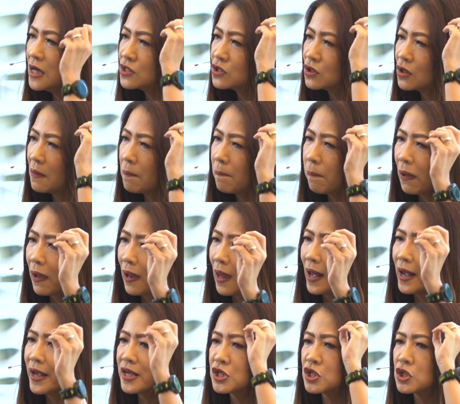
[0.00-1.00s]
to
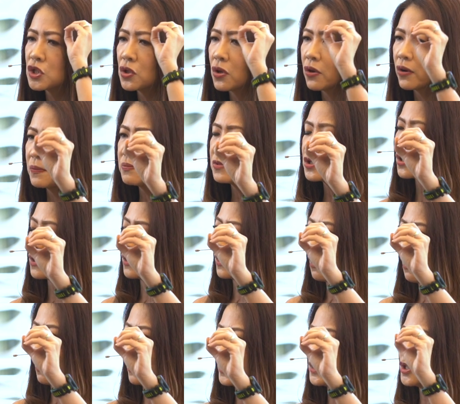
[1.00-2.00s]
apply Scripture
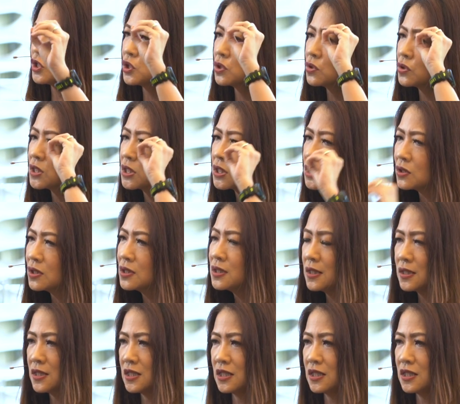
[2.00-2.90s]
knowledge to certain